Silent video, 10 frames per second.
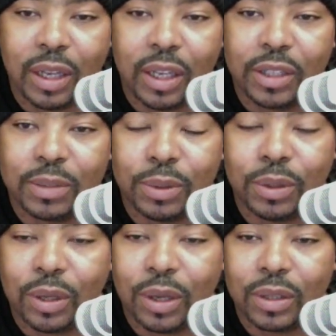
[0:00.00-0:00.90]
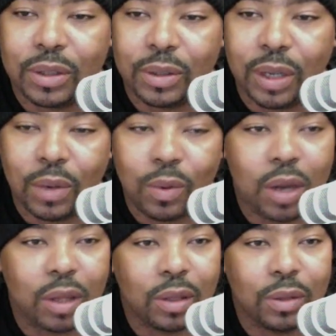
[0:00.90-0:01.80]
English Bulldogs
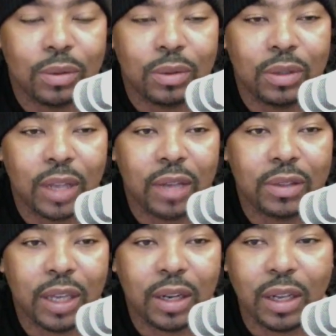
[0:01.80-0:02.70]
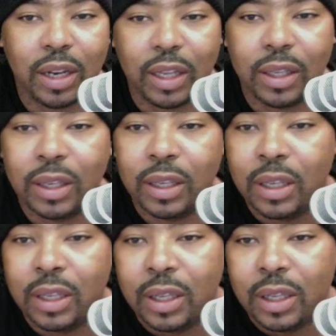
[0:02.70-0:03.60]
walking through downtown
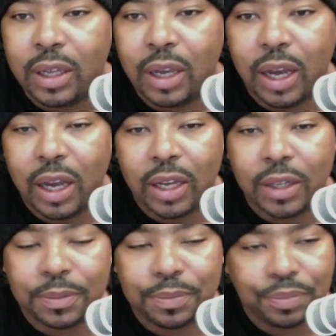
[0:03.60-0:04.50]
LA.